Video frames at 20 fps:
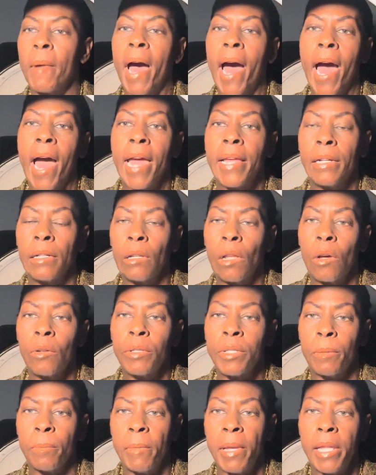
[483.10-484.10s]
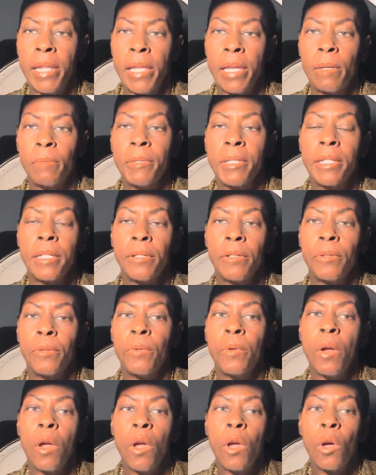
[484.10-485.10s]
high to low to medium
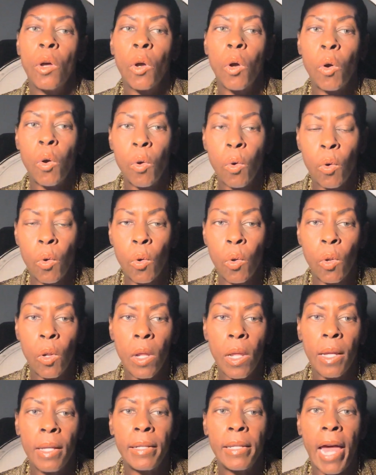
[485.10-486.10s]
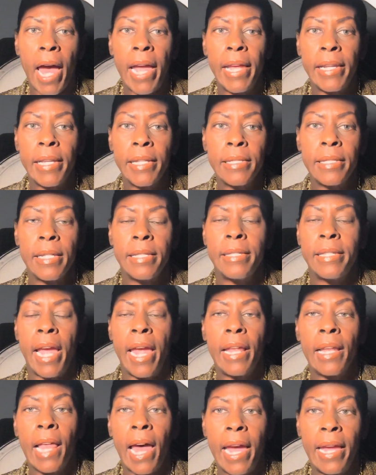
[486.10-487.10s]
to cool lighting to
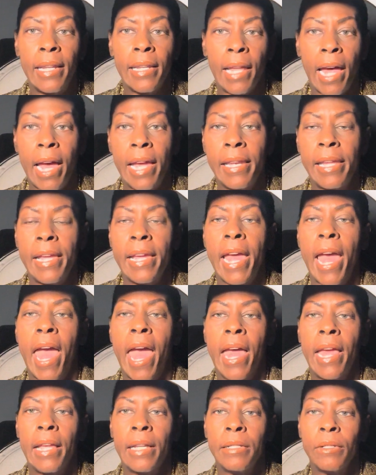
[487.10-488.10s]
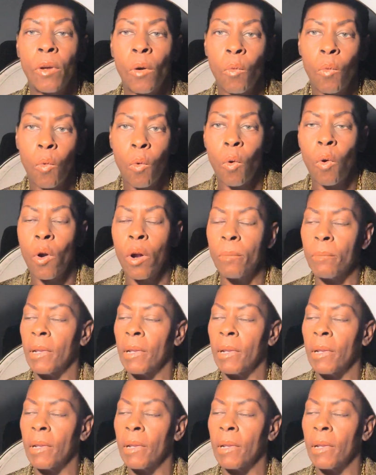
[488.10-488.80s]
daylight lighting and warm